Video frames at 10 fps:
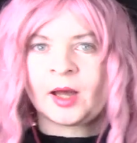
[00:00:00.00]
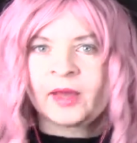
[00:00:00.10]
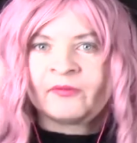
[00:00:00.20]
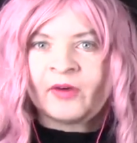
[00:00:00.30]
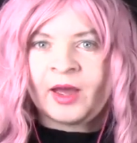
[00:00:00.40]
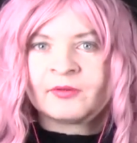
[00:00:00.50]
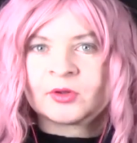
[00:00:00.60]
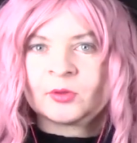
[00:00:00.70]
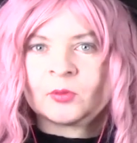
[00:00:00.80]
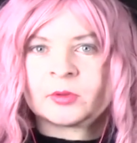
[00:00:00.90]
High five,
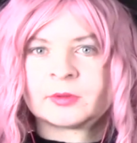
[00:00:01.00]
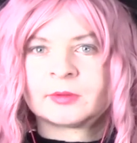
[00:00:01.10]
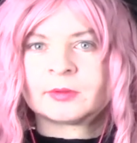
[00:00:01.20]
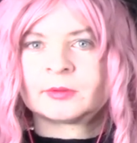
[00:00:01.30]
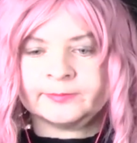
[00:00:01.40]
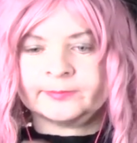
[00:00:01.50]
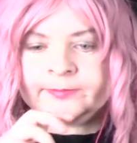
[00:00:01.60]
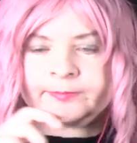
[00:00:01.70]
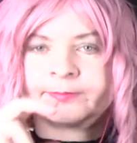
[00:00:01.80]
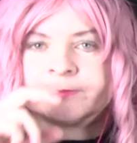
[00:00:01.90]
dude.
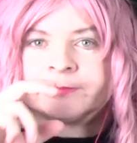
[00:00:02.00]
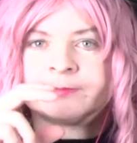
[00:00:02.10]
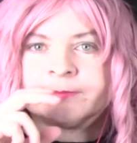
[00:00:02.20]
Oh, John, I